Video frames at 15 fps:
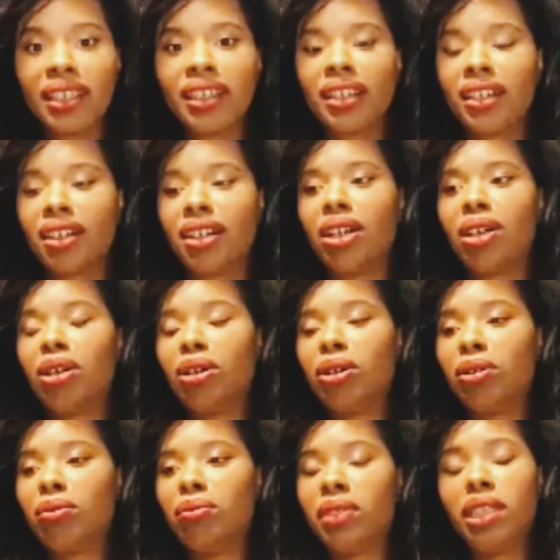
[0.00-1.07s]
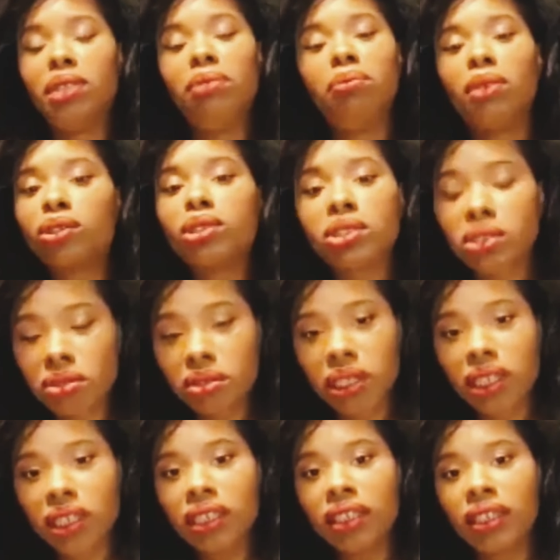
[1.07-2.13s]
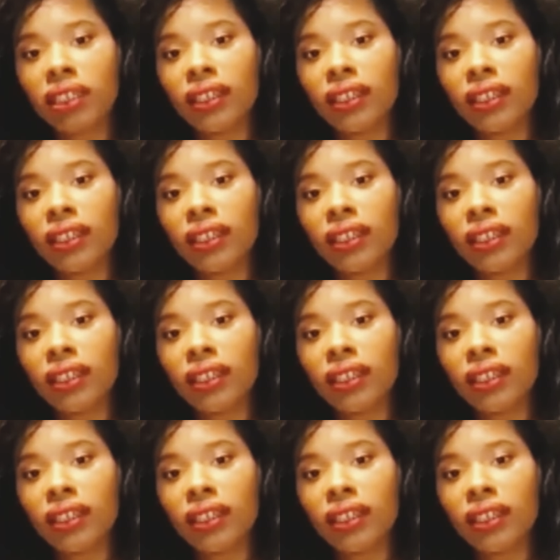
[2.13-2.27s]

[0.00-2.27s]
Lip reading: emotionally,